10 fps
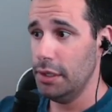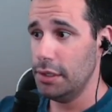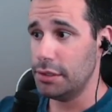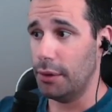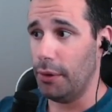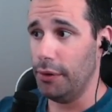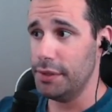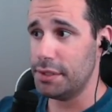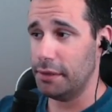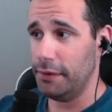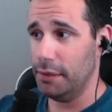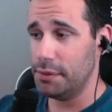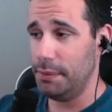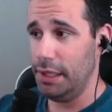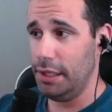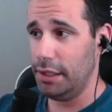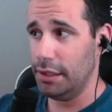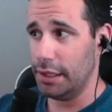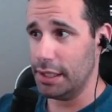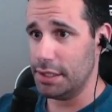So all this stuff helps me.
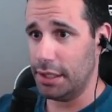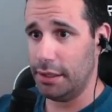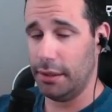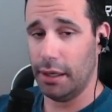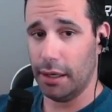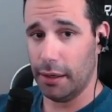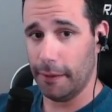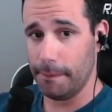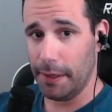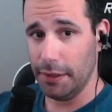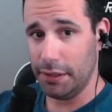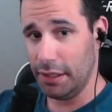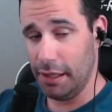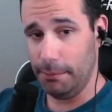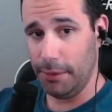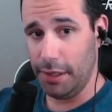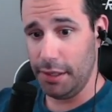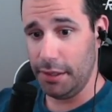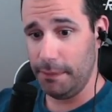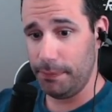Like I said, I'll let the
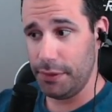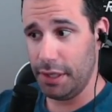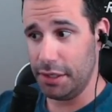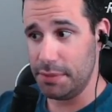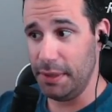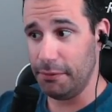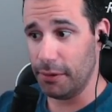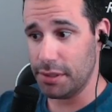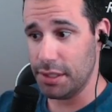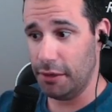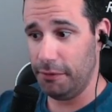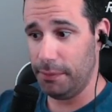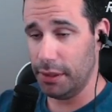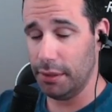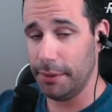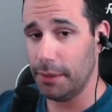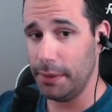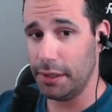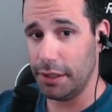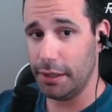gameplay kind of speak for itself, but let me know
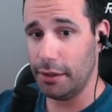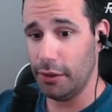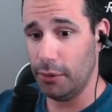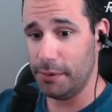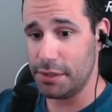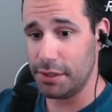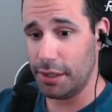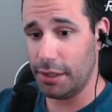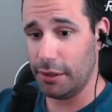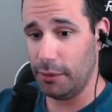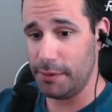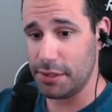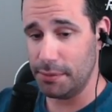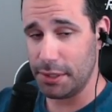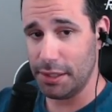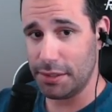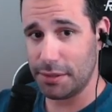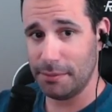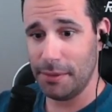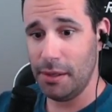what you think. I hope this helps, guys.
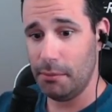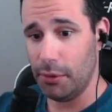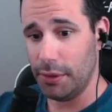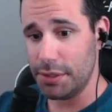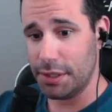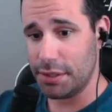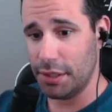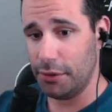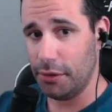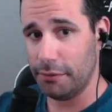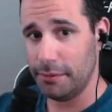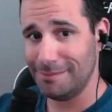Mohawk6 signing off.